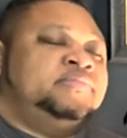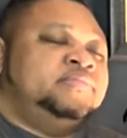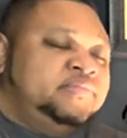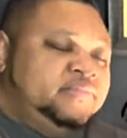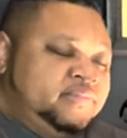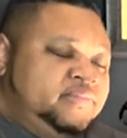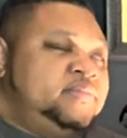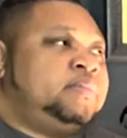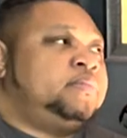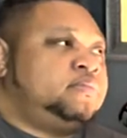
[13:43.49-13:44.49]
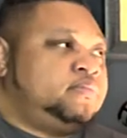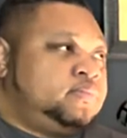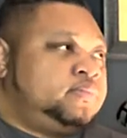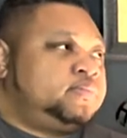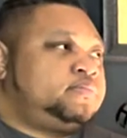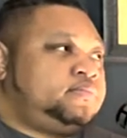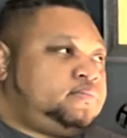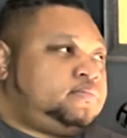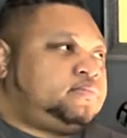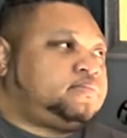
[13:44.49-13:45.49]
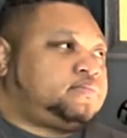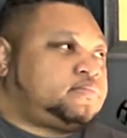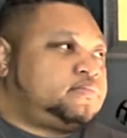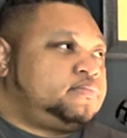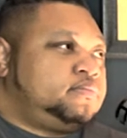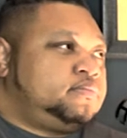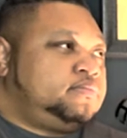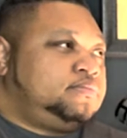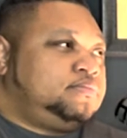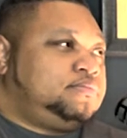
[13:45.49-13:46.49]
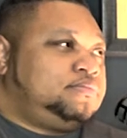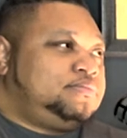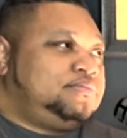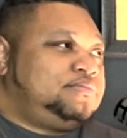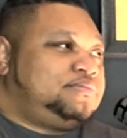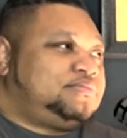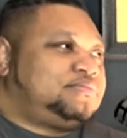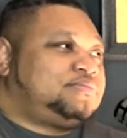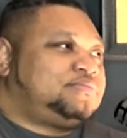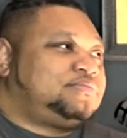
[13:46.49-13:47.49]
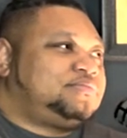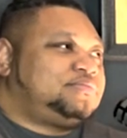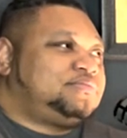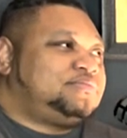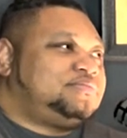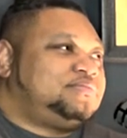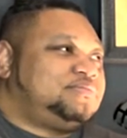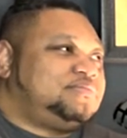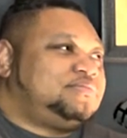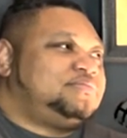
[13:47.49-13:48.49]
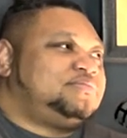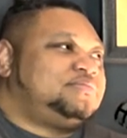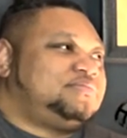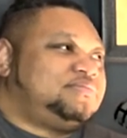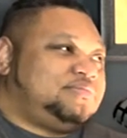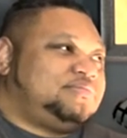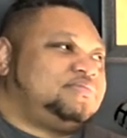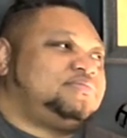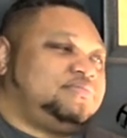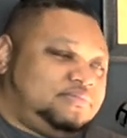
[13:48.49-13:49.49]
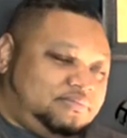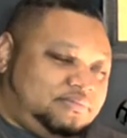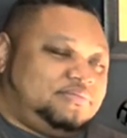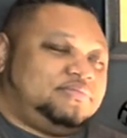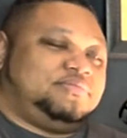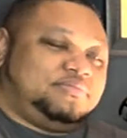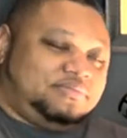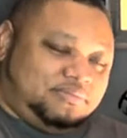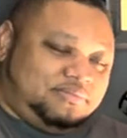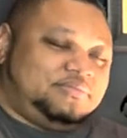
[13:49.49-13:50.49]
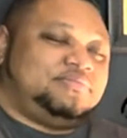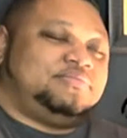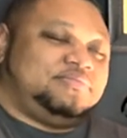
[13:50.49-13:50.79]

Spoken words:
[no speech]